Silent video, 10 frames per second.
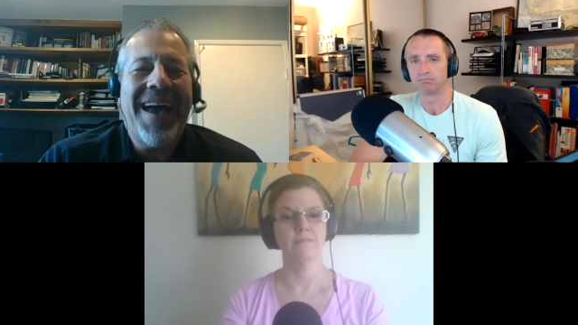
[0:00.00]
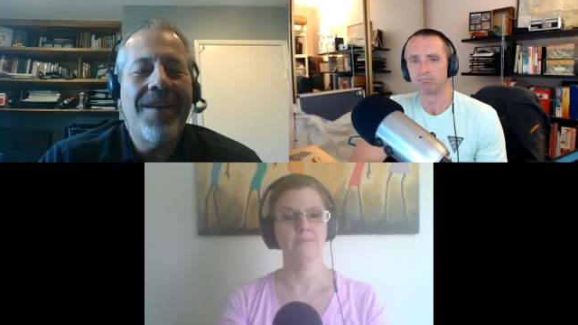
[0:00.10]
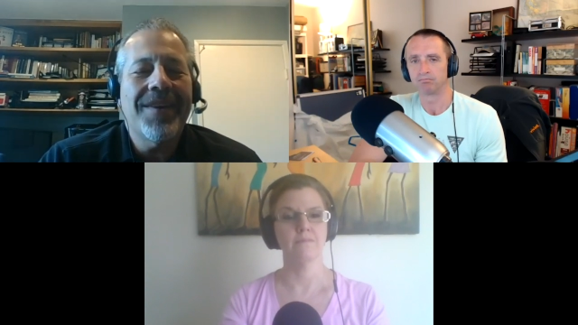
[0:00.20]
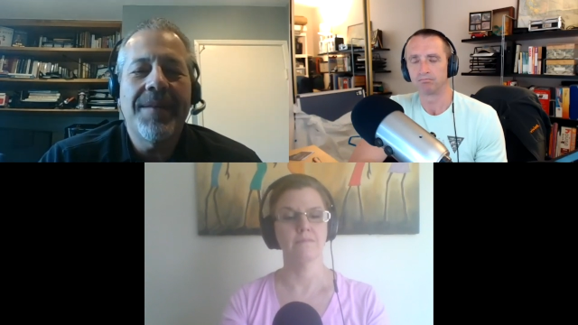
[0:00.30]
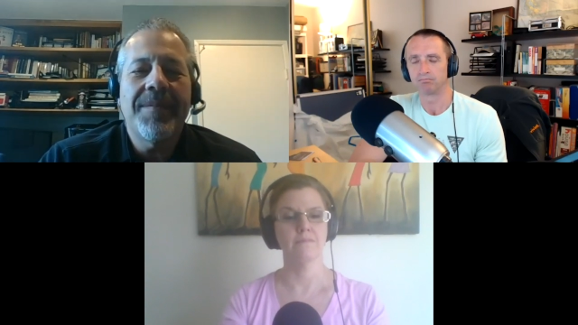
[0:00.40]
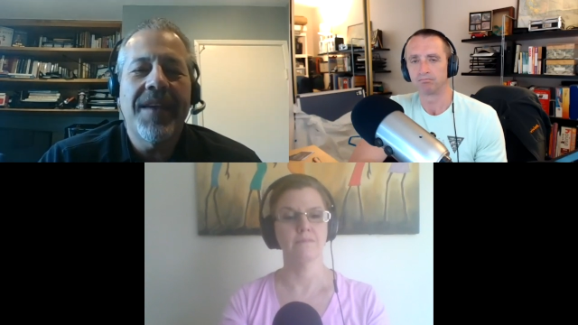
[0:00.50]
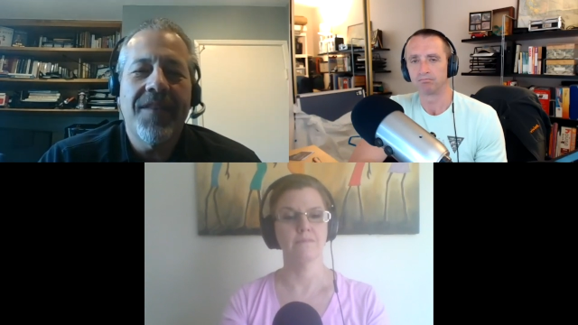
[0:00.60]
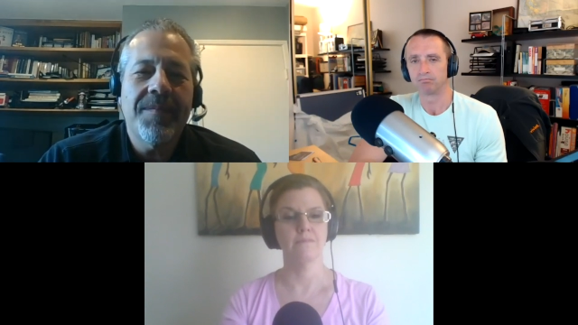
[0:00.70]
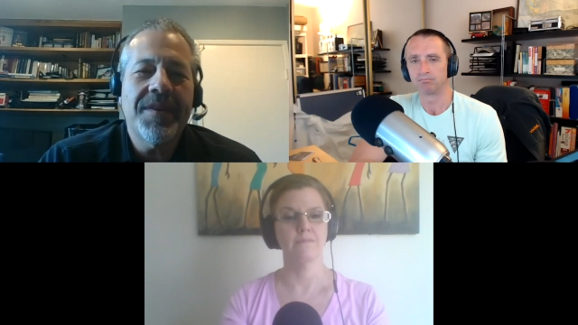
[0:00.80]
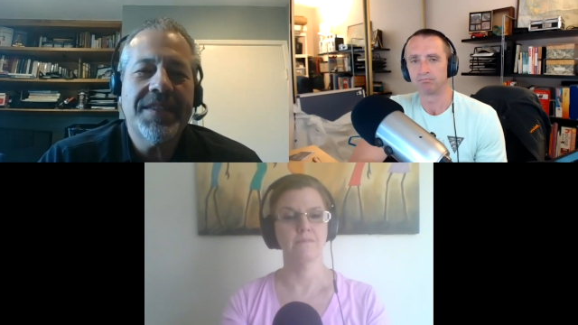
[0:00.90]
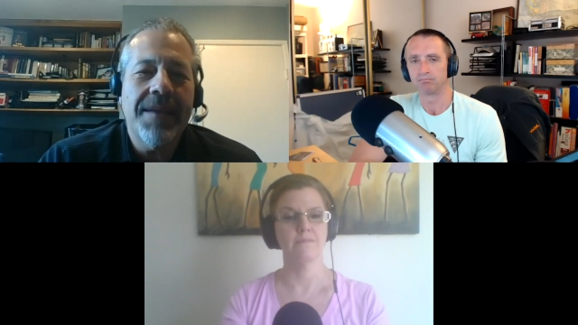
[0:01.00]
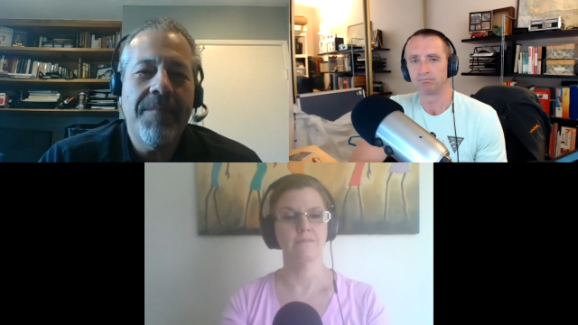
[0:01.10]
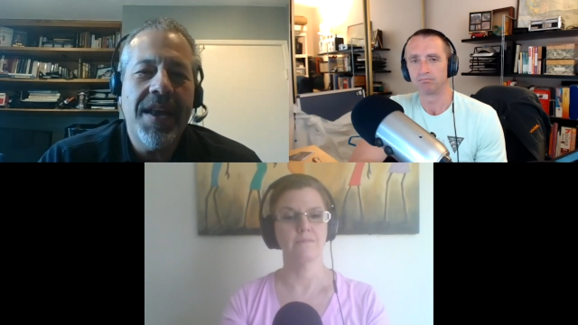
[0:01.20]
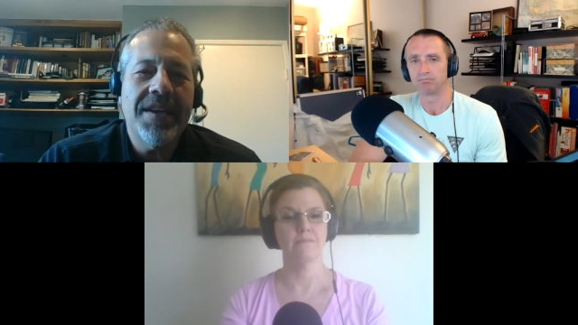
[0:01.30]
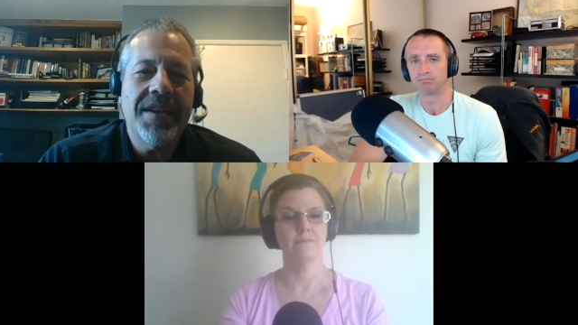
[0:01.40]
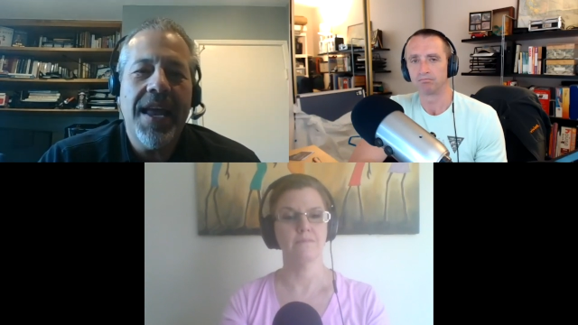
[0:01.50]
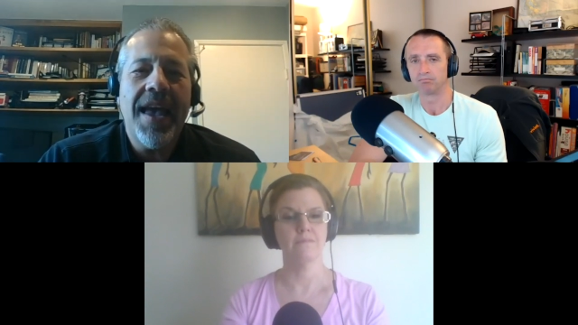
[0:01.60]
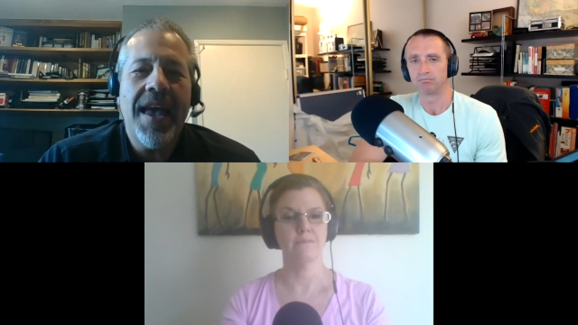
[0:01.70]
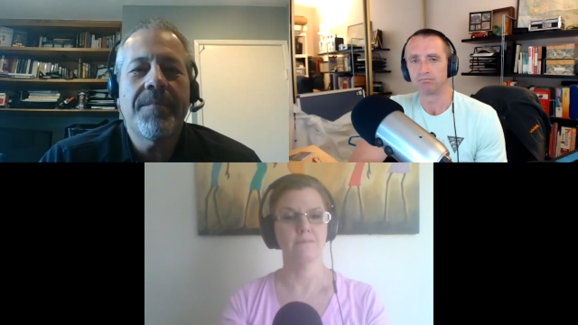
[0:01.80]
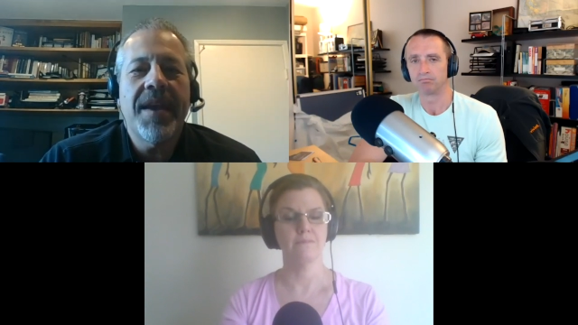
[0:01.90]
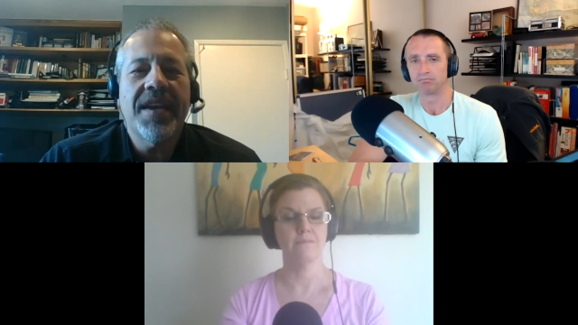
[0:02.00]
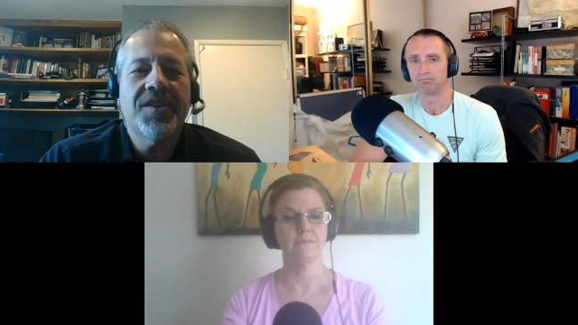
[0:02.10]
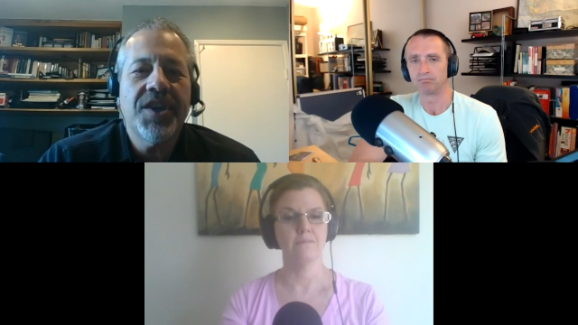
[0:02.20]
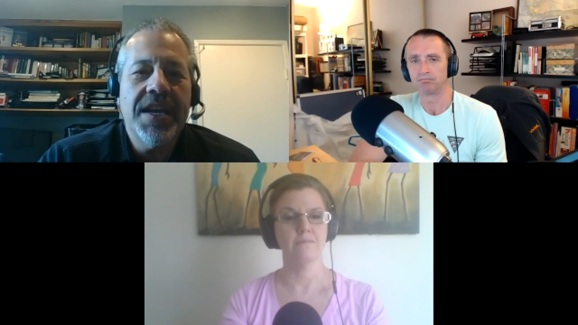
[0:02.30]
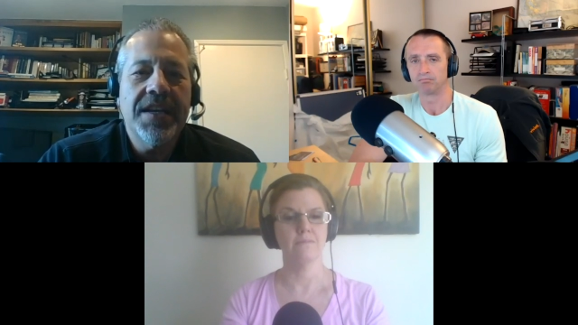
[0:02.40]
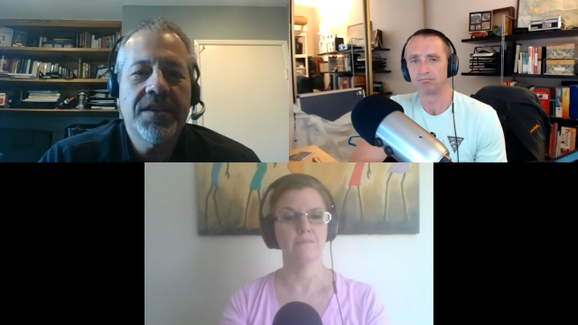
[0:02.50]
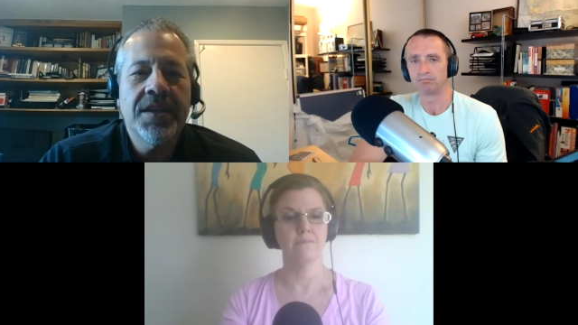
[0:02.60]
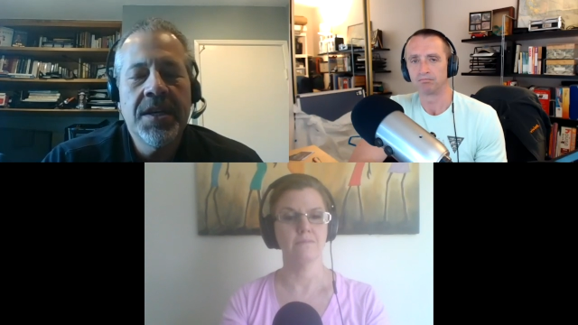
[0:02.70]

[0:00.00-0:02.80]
Speaker 1: I don't keep giving them the same medicine. I have to make a change.